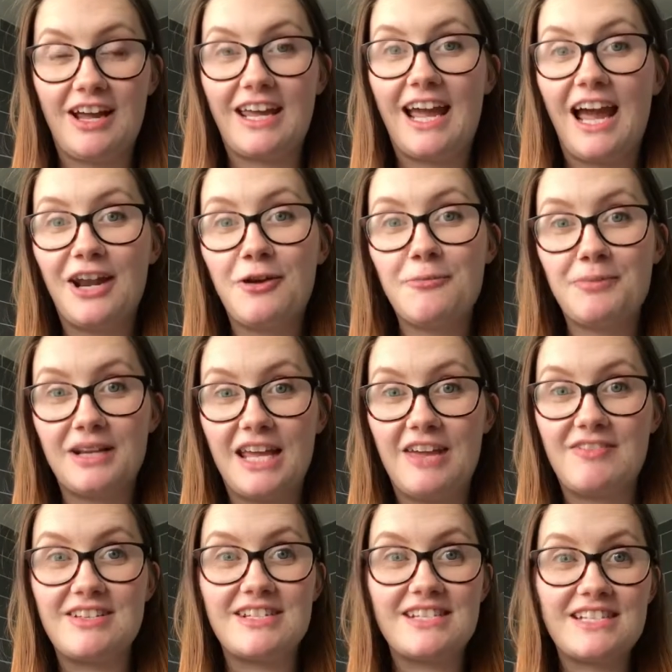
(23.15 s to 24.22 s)
I cannot
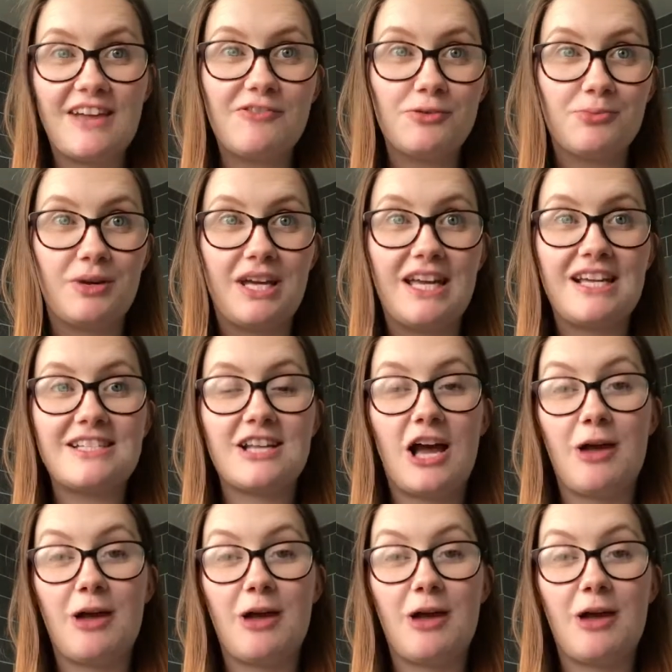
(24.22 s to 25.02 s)
believe in 7 weeks